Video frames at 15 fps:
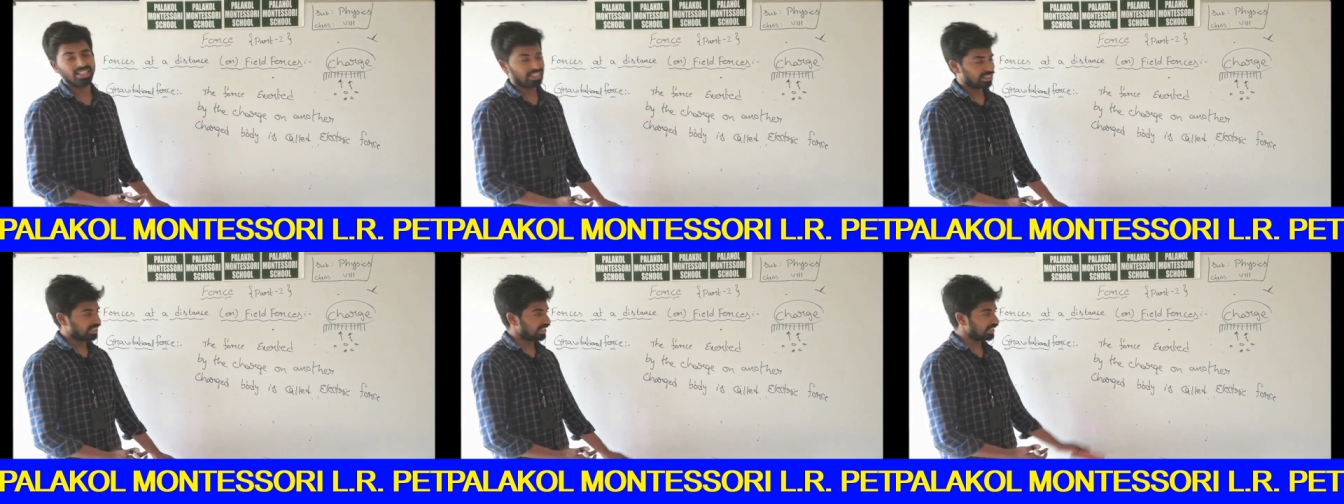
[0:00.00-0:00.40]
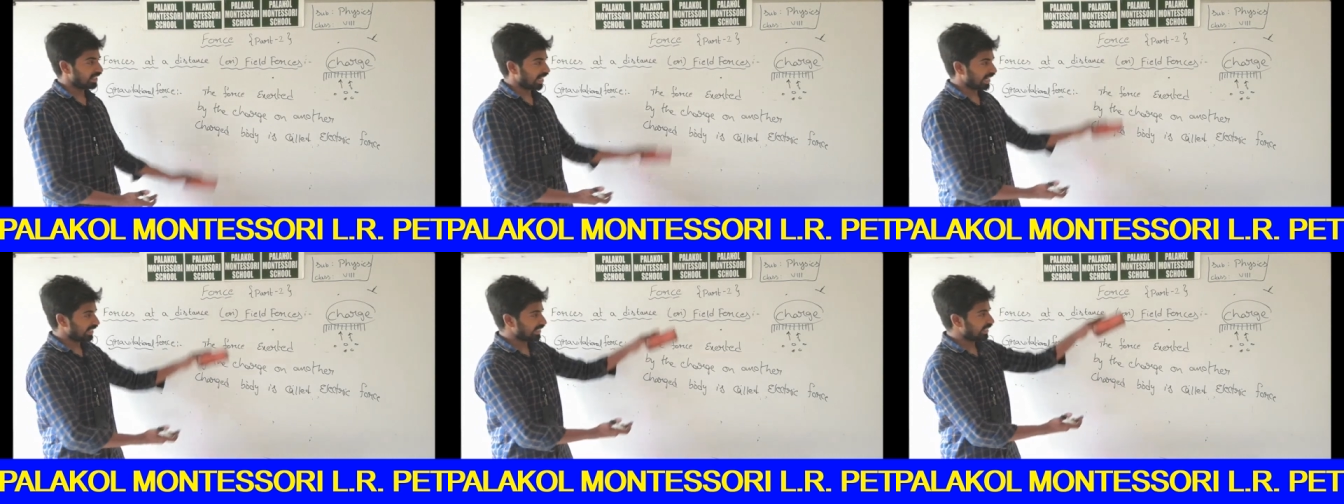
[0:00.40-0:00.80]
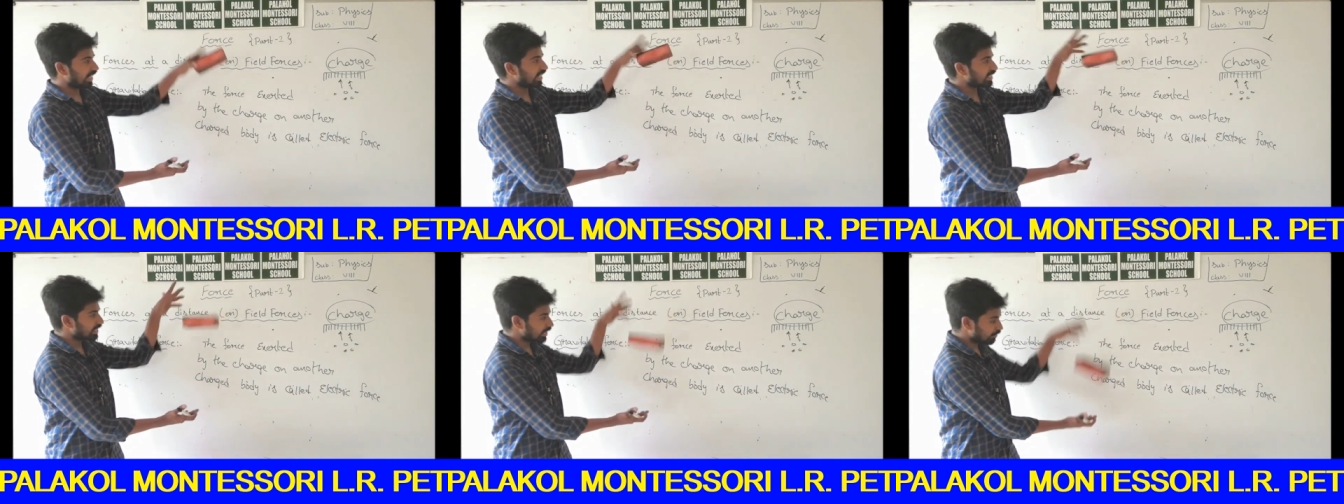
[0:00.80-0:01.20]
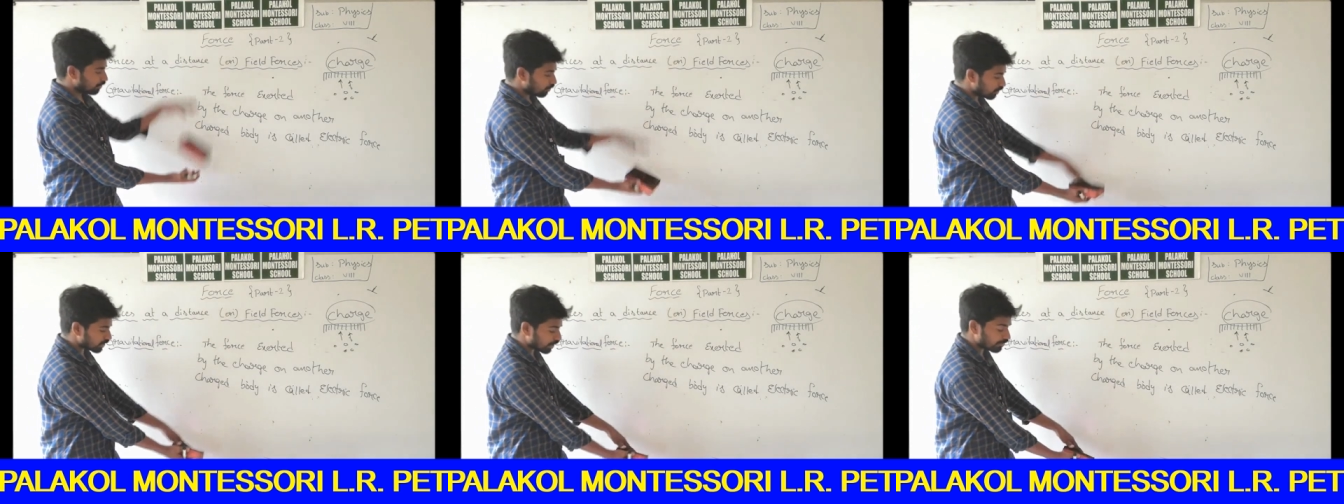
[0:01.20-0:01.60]
That attraction
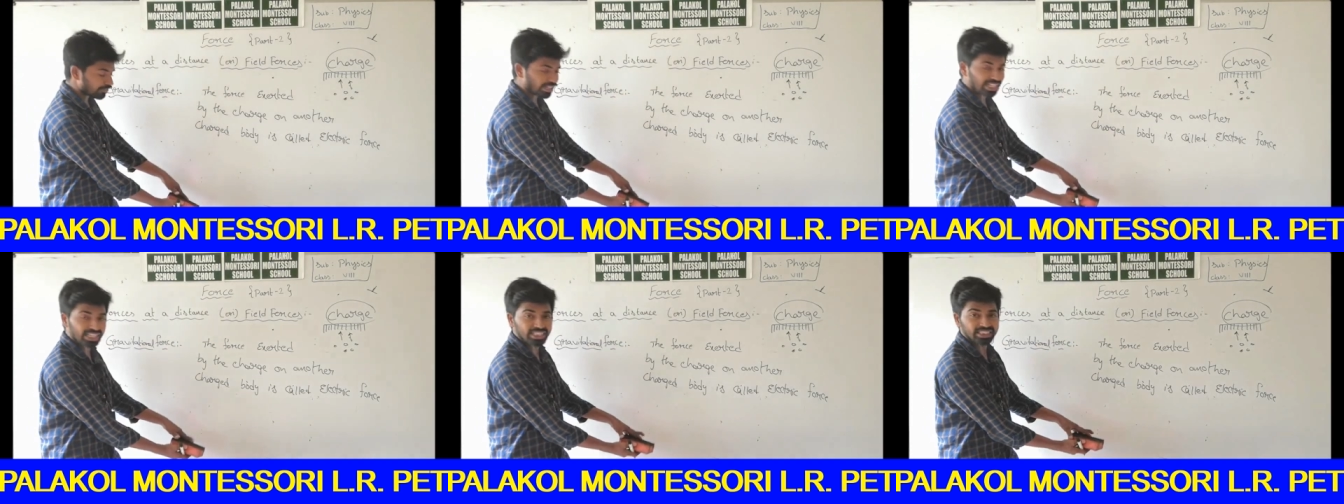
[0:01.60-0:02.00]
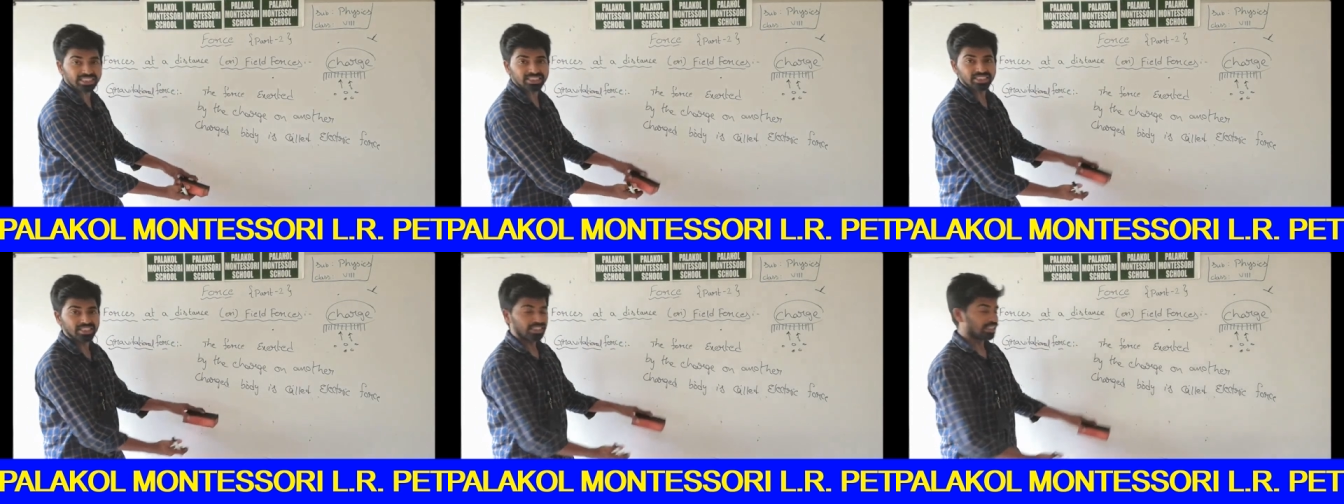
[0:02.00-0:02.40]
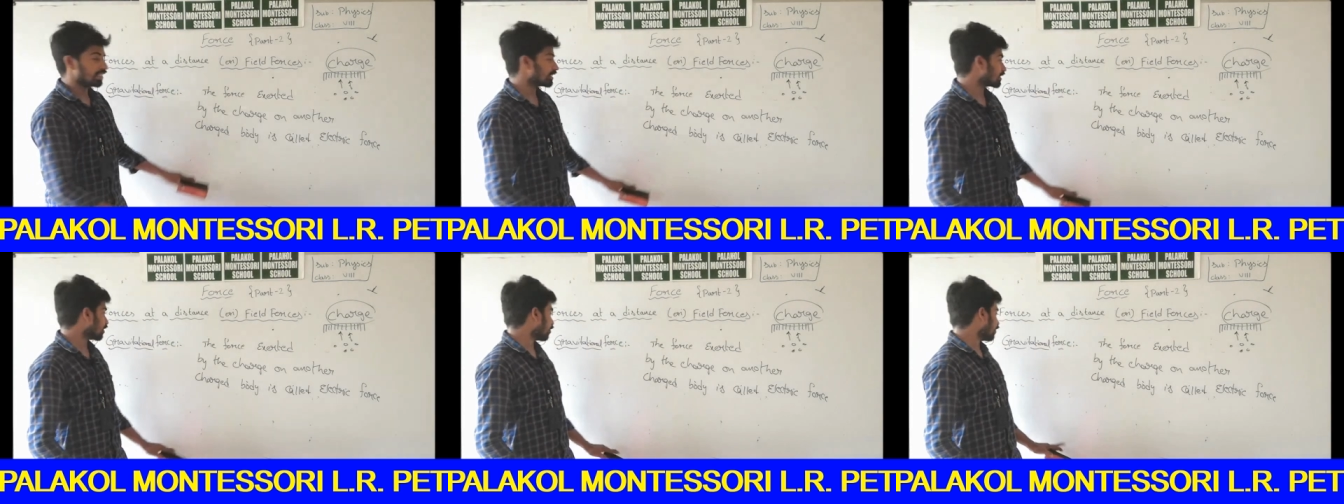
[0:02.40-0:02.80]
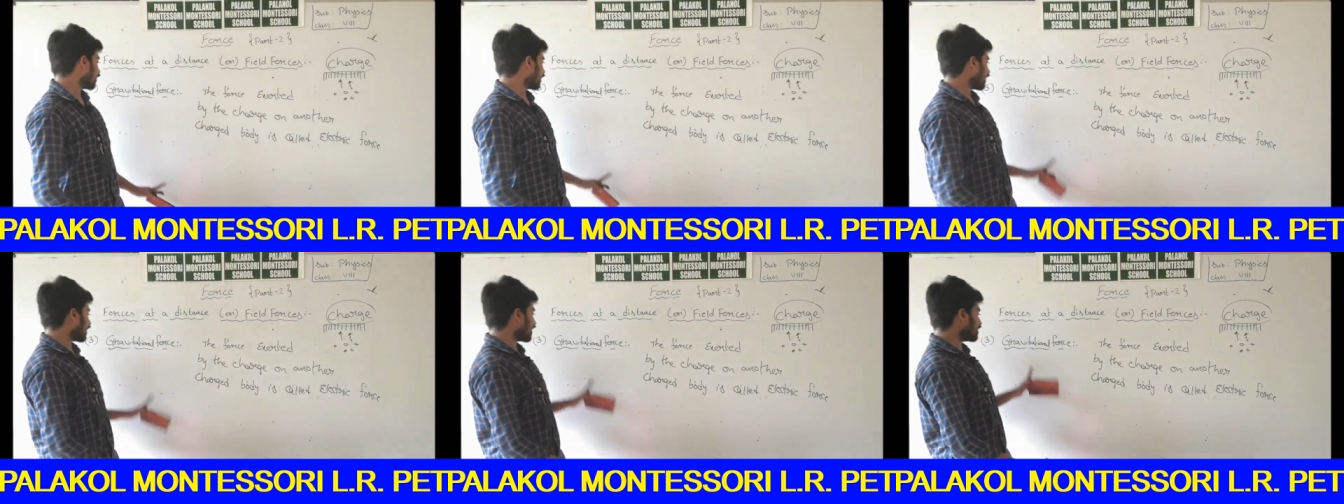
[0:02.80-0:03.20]
force of earth is called
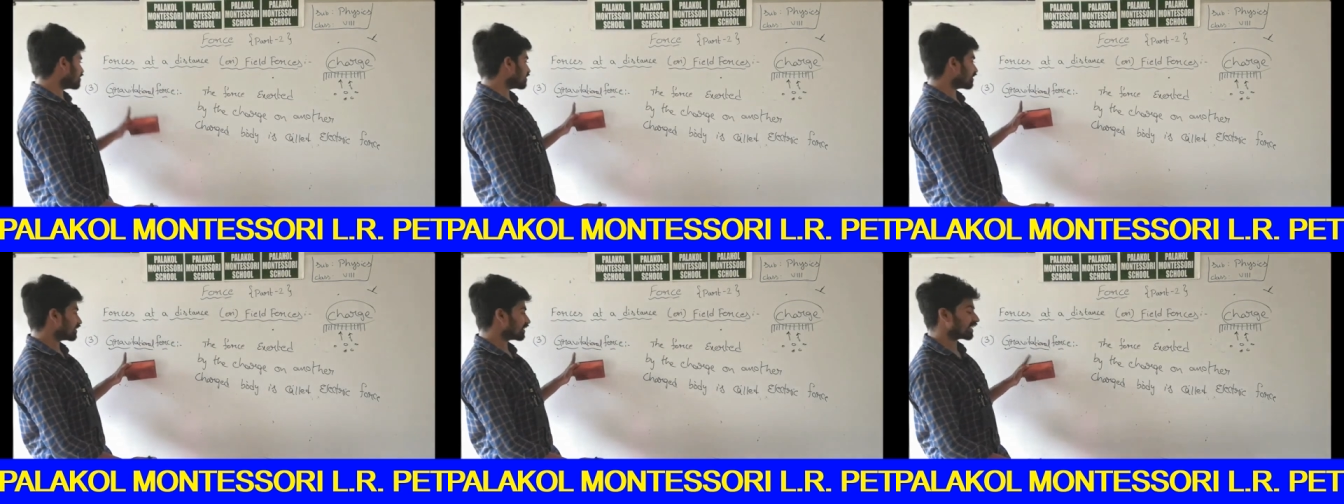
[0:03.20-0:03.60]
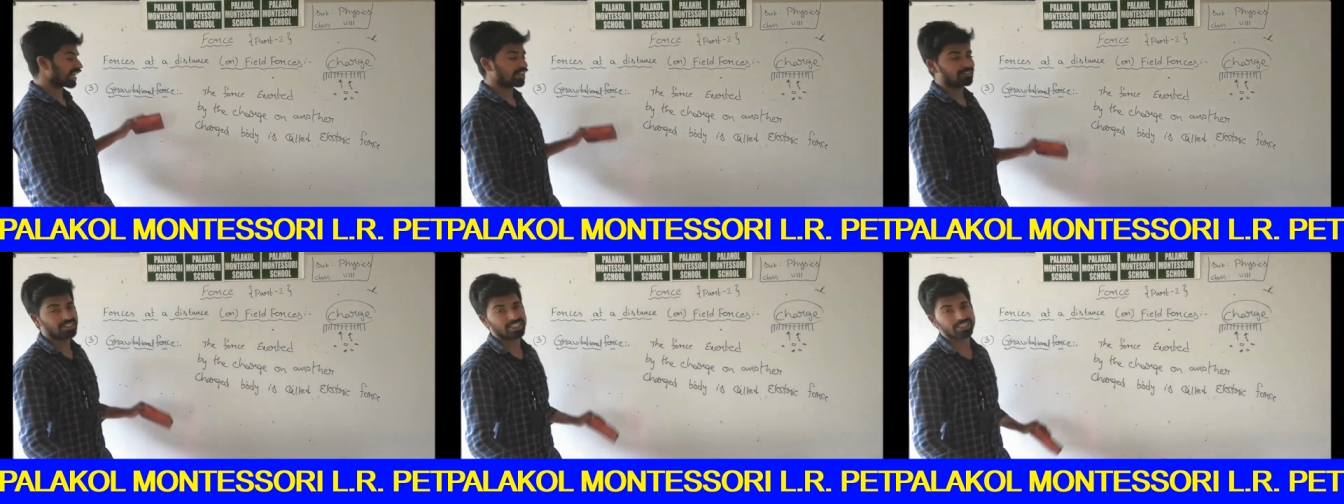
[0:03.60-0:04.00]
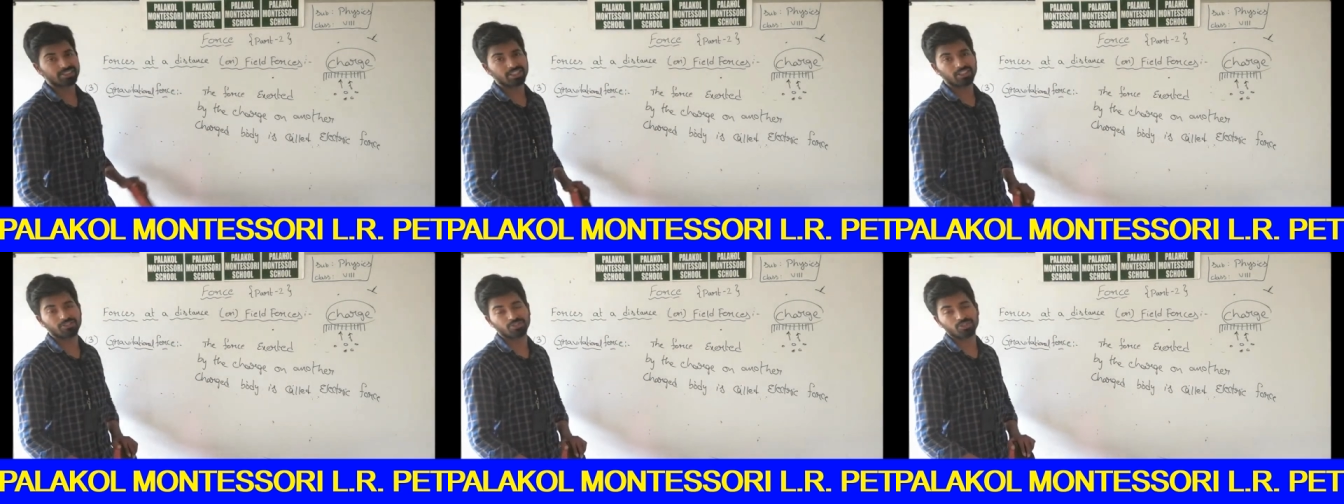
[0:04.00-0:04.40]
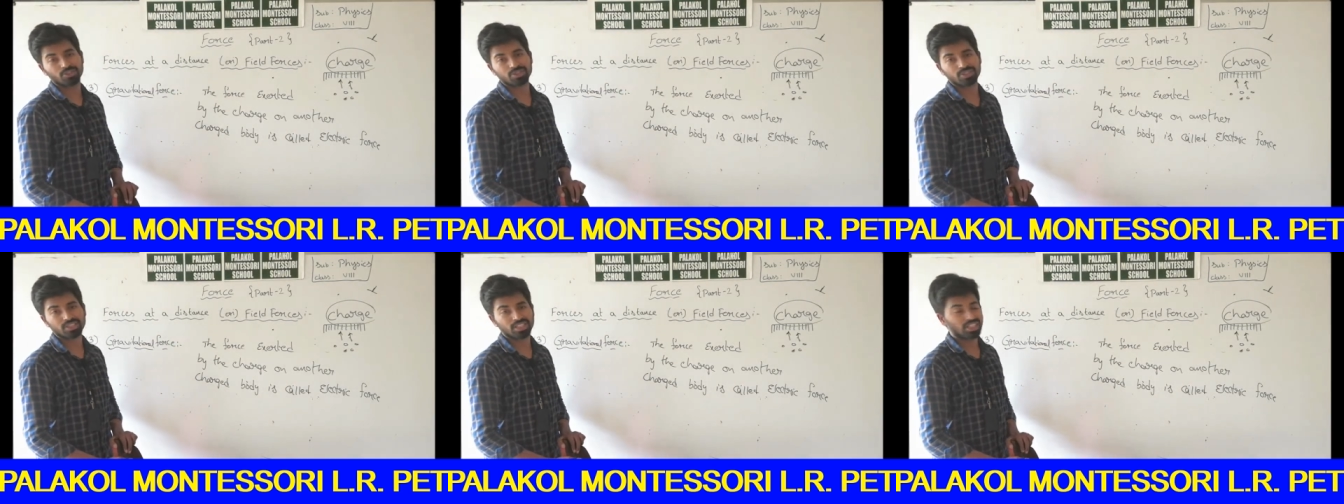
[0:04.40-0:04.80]
as gravitational
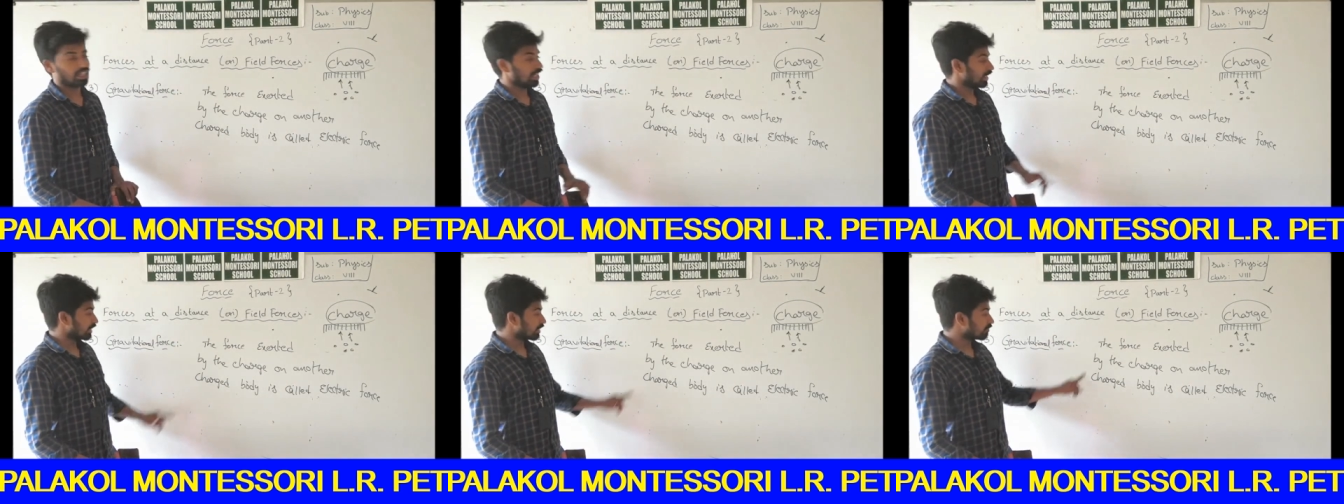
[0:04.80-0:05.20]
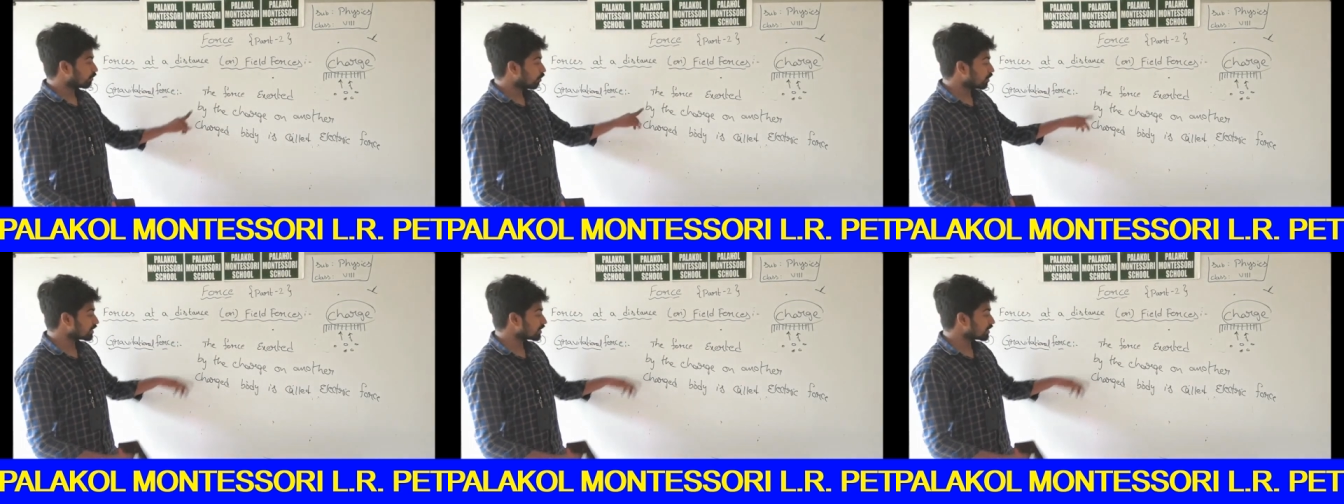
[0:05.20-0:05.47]
force. The force